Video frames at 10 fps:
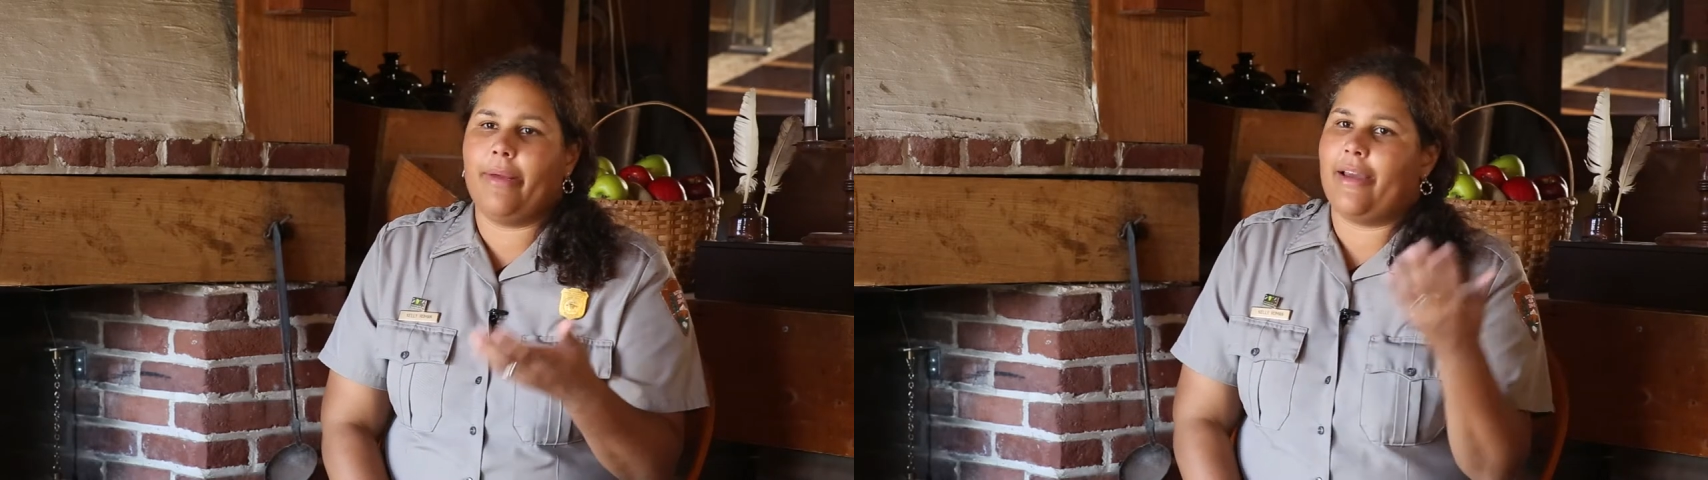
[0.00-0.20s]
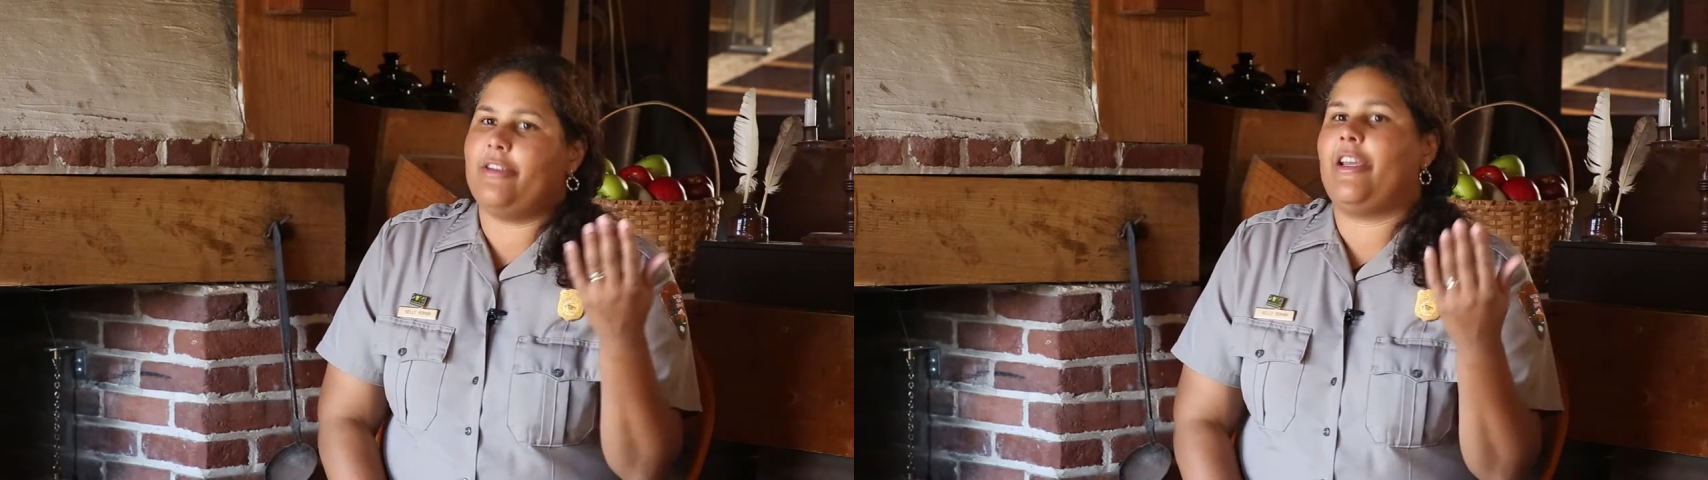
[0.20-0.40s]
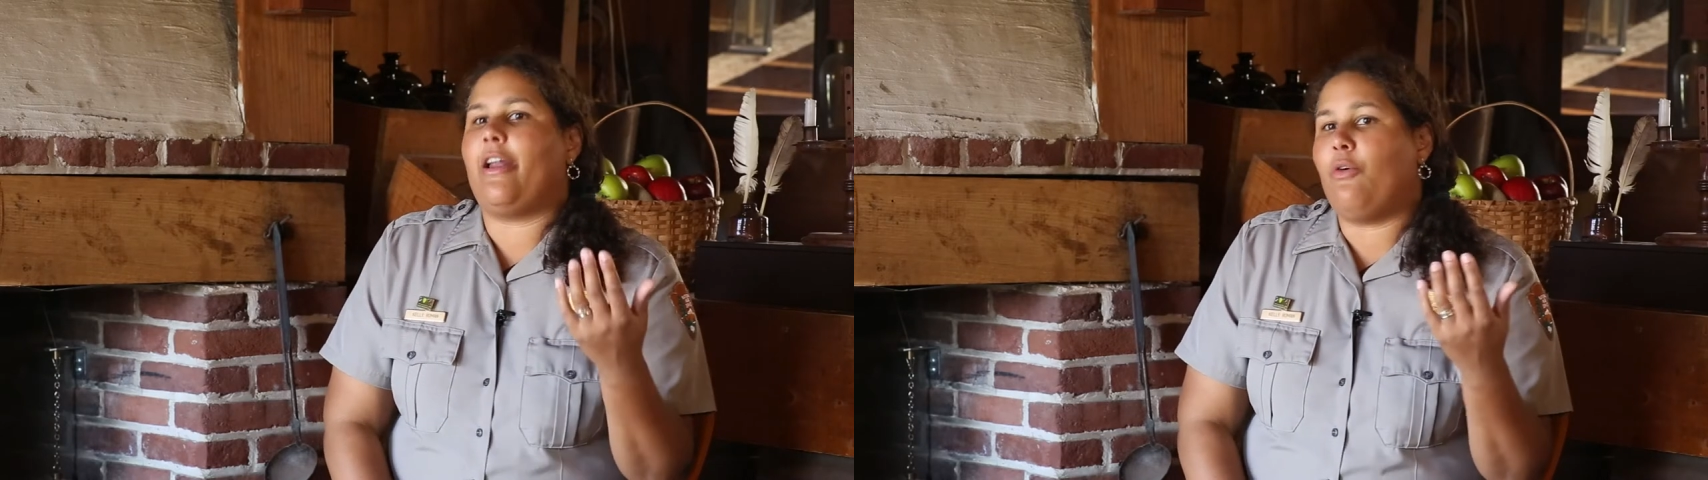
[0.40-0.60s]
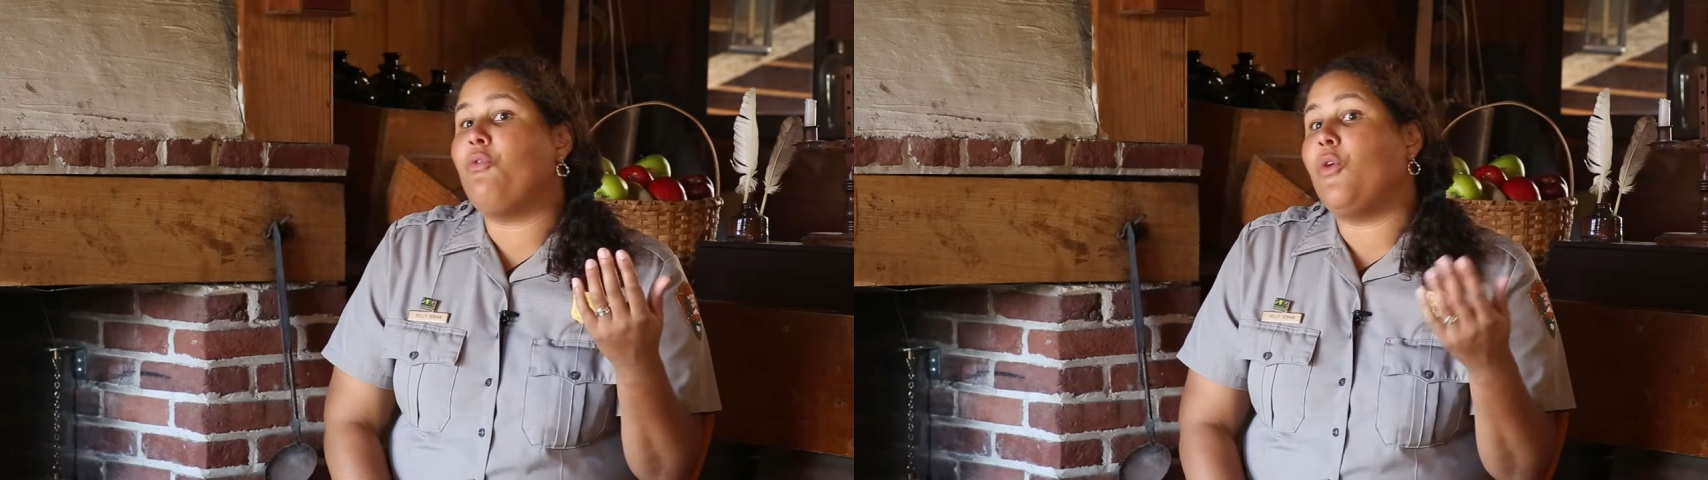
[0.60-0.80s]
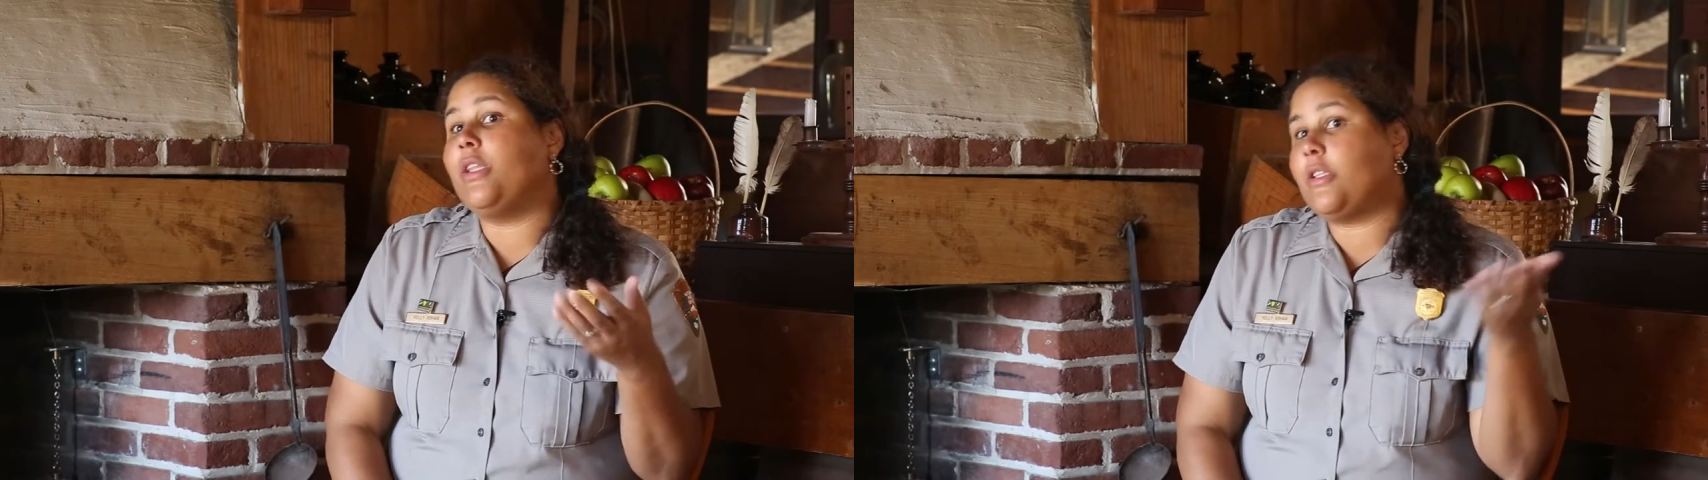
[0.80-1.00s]
because you got to
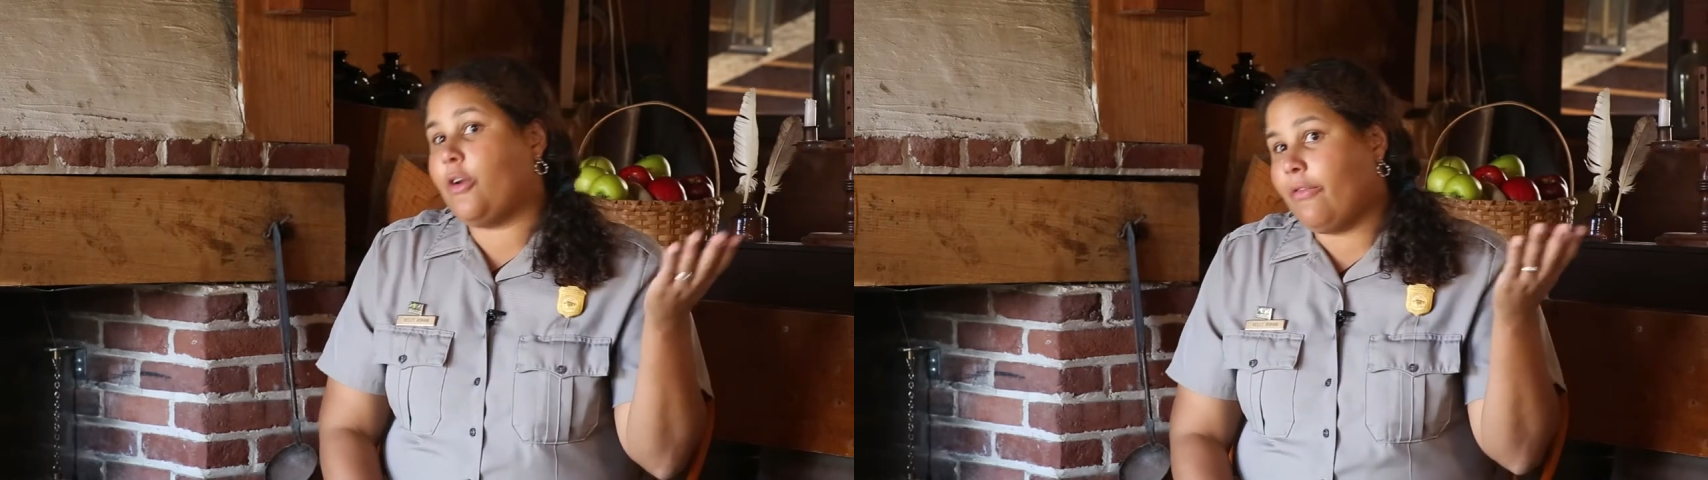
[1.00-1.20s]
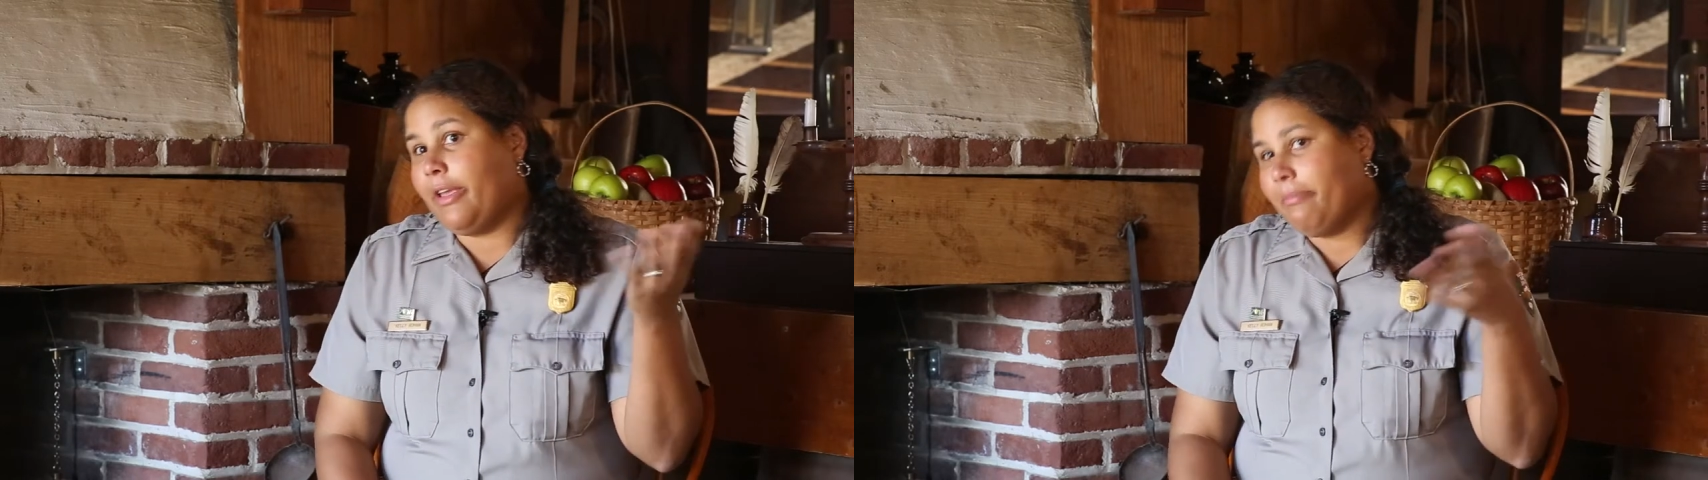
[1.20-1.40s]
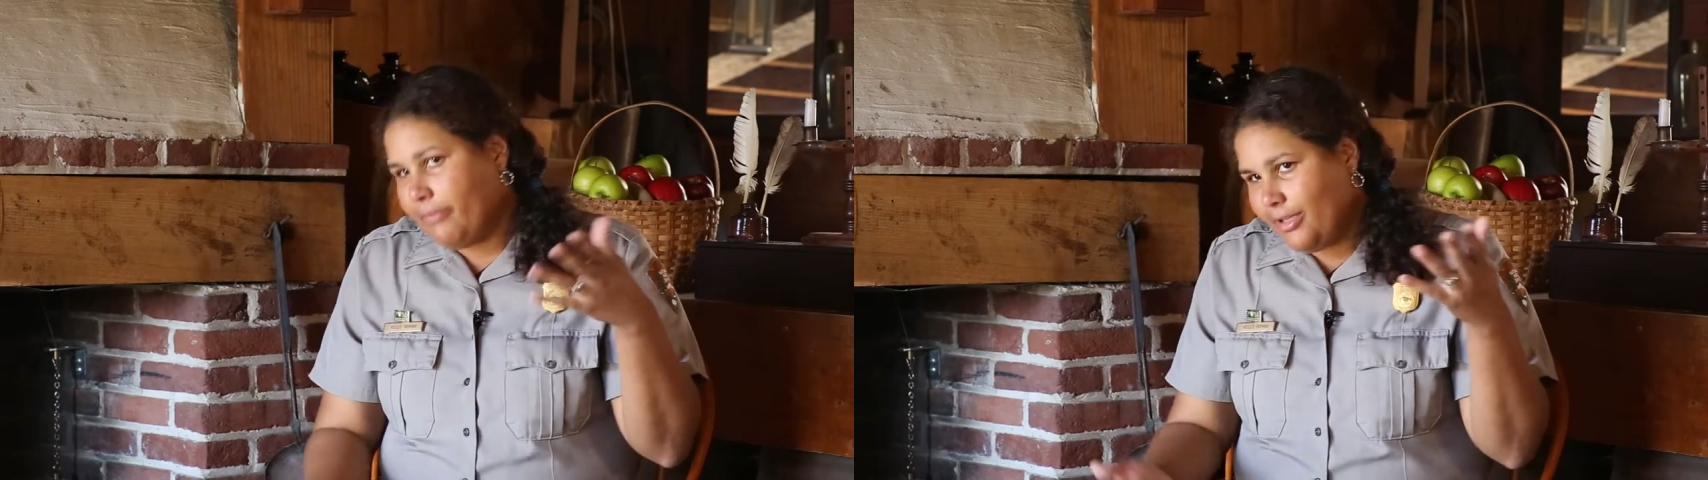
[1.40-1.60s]
avoid scurvy.